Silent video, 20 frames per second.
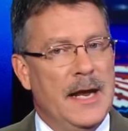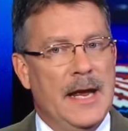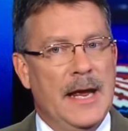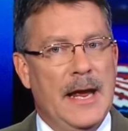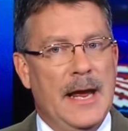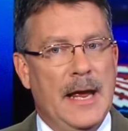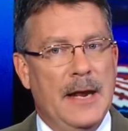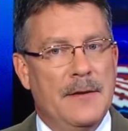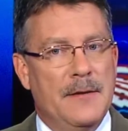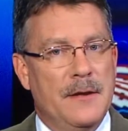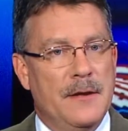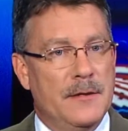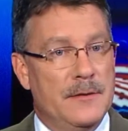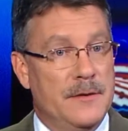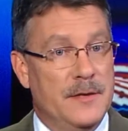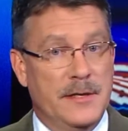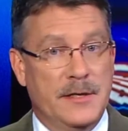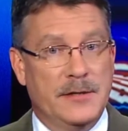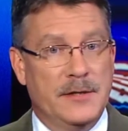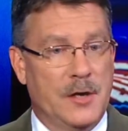and
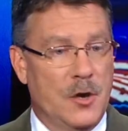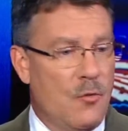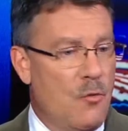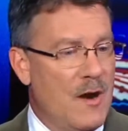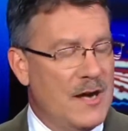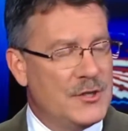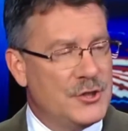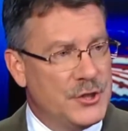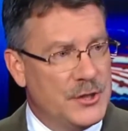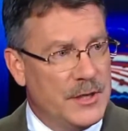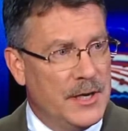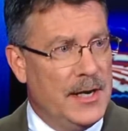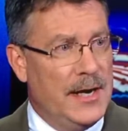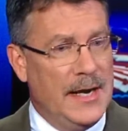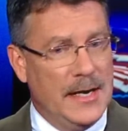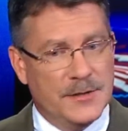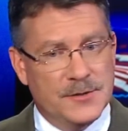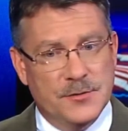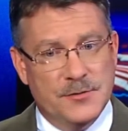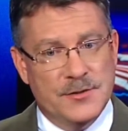the question and
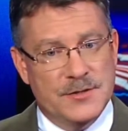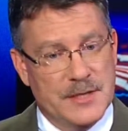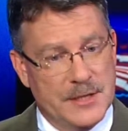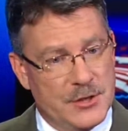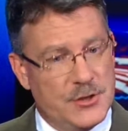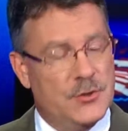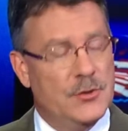answers that